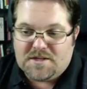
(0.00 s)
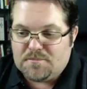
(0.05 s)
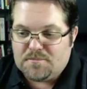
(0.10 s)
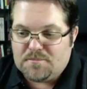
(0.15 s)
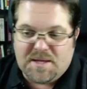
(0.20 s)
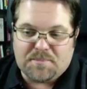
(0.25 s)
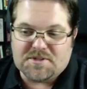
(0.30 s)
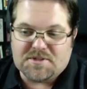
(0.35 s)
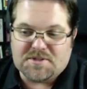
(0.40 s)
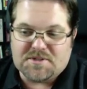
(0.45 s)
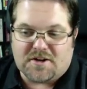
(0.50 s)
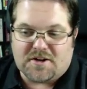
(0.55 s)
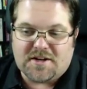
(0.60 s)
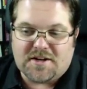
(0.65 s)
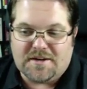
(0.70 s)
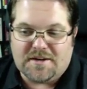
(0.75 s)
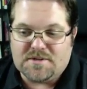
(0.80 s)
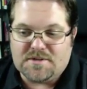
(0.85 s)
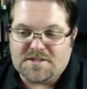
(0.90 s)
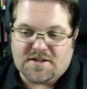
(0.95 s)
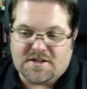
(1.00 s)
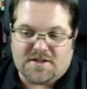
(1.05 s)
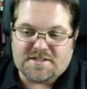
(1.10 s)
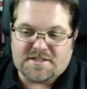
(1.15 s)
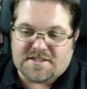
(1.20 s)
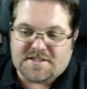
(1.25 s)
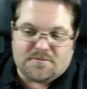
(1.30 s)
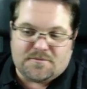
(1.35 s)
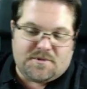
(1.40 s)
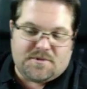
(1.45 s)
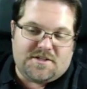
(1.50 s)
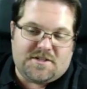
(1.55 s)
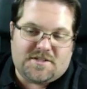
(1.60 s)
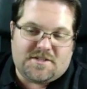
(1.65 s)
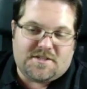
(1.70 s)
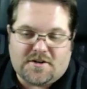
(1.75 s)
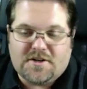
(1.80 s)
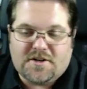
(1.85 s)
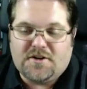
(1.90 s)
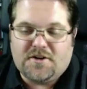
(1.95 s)
people started getting results, and we just
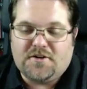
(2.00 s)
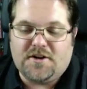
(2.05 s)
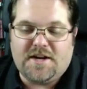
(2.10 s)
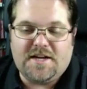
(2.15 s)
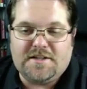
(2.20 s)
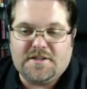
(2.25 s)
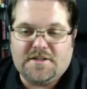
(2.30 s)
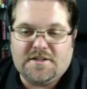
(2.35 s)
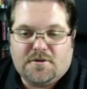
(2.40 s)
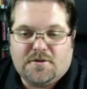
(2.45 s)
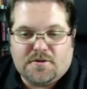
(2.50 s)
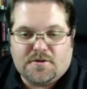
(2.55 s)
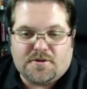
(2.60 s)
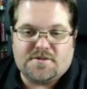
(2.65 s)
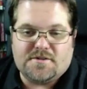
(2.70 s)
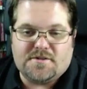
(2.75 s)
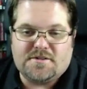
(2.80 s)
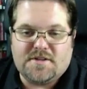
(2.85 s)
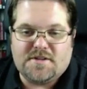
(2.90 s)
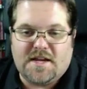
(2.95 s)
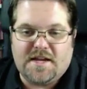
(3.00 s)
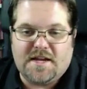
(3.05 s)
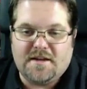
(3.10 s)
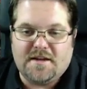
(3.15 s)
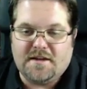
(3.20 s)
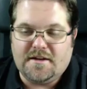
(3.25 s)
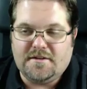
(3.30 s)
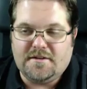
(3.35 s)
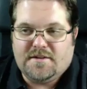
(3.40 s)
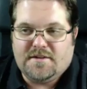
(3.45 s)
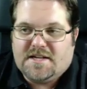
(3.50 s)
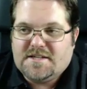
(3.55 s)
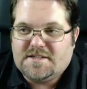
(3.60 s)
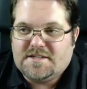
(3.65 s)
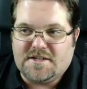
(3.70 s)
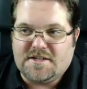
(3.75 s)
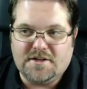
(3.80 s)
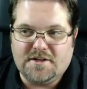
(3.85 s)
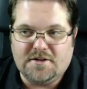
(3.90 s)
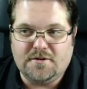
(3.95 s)
started creating the course. And next
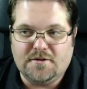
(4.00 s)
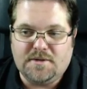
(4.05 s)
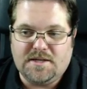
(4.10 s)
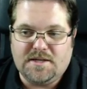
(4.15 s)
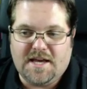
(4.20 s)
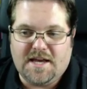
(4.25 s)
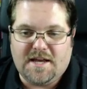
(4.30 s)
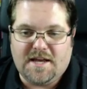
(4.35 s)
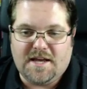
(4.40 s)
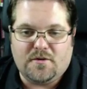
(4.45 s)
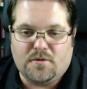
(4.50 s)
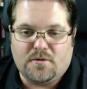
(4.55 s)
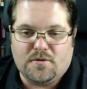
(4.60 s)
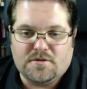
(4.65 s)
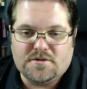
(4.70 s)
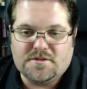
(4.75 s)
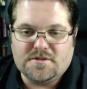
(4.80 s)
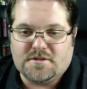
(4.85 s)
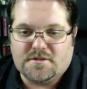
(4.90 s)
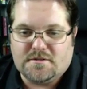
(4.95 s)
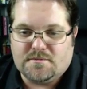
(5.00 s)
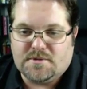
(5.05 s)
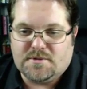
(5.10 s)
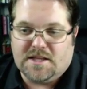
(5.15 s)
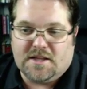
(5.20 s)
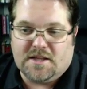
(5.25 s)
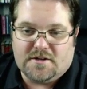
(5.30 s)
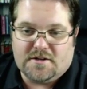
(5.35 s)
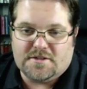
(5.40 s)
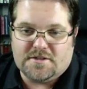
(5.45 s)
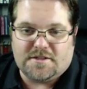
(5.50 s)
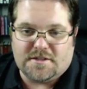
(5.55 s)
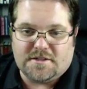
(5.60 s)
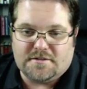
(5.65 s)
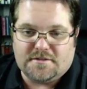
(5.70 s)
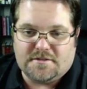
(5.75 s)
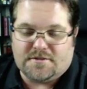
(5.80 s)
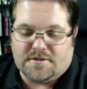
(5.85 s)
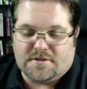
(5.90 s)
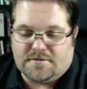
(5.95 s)
thing you know, we had a course and we launched it.
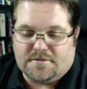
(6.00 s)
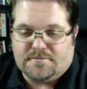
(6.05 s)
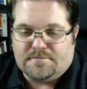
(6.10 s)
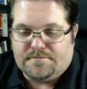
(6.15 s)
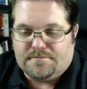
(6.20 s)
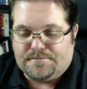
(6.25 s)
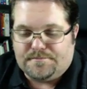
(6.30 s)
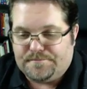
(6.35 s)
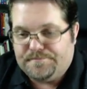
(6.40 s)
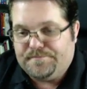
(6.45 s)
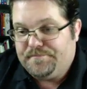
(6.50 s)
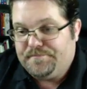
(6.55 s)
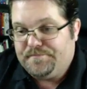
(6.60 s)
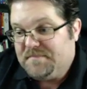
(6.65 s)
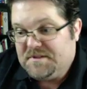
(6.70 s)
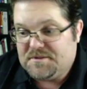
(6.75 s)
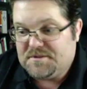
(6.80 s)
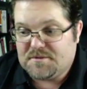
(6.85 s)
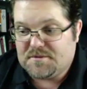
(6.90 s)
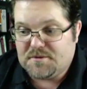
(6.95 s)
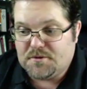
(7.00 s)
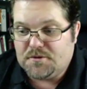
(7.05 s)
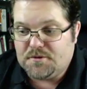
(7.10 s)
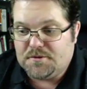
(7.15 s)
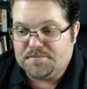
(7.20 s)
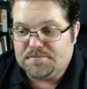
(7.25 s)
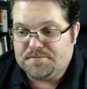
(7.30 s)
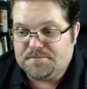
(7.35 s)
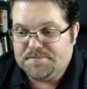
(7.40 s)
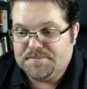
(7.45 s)
So it's cool.